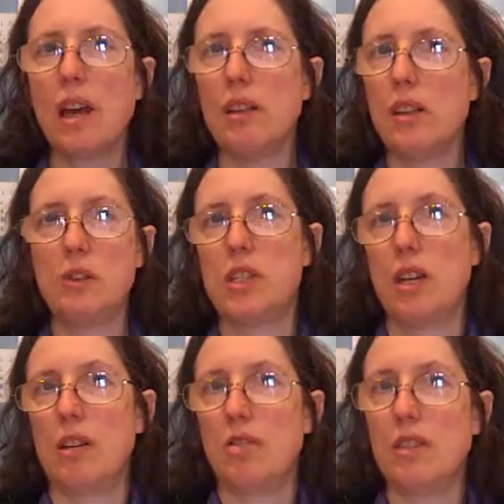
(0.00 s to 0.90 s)
And those
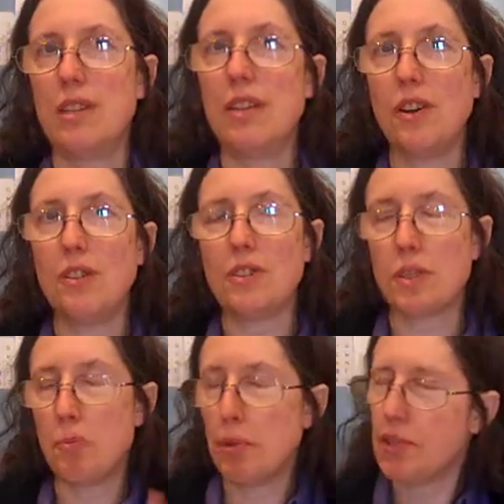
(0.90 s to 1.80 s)
children are not
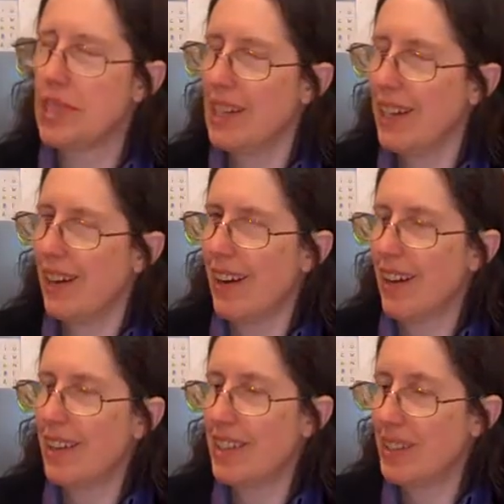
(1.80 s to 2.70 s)
sporty
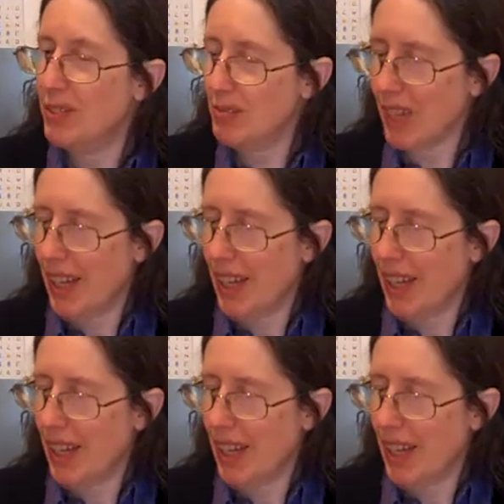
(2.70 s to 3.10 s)
either.